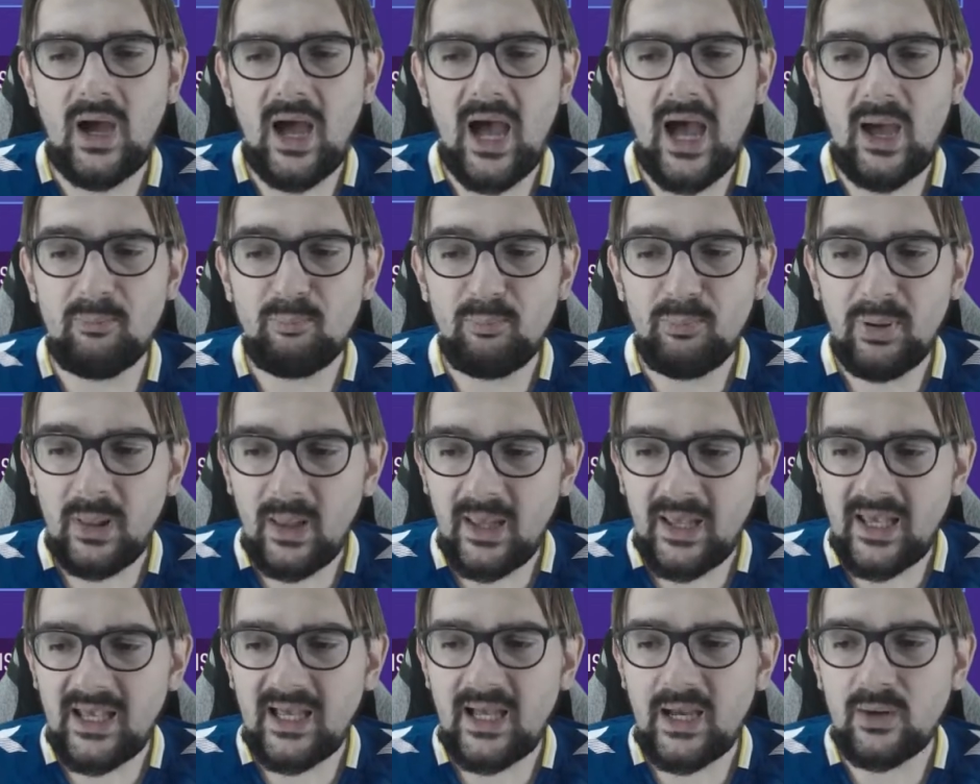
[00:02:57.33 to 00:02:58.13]
I'm
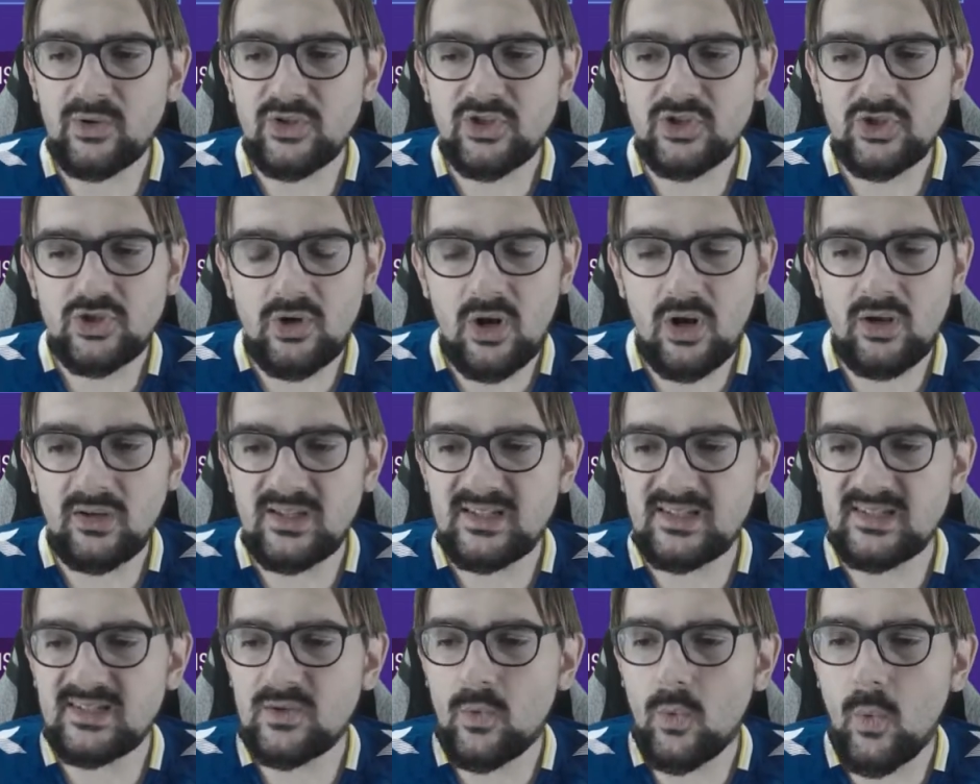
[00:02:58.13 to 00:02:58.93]
playing our
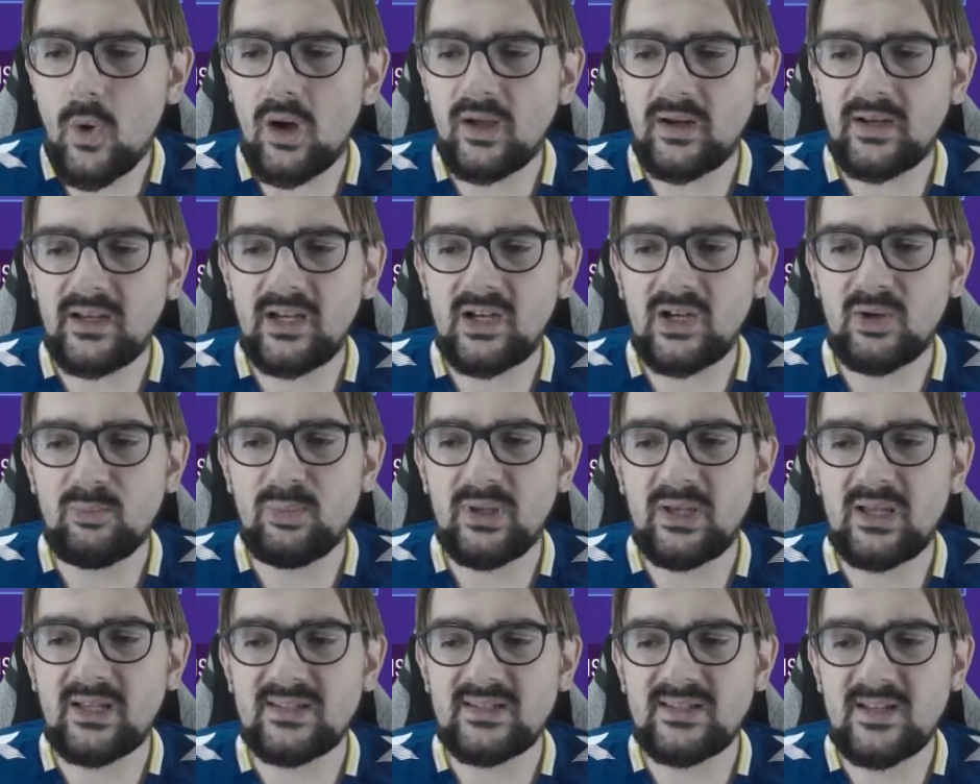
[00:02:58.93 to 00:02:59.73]
strongest squad here
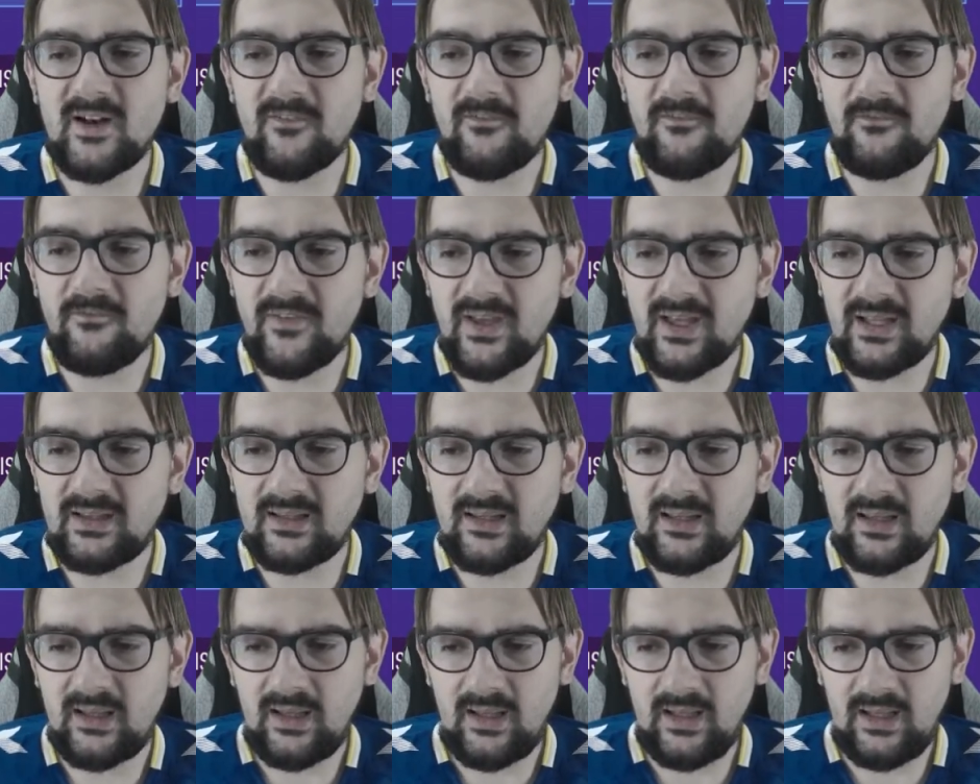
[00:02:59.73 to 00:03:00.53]
because they're fit.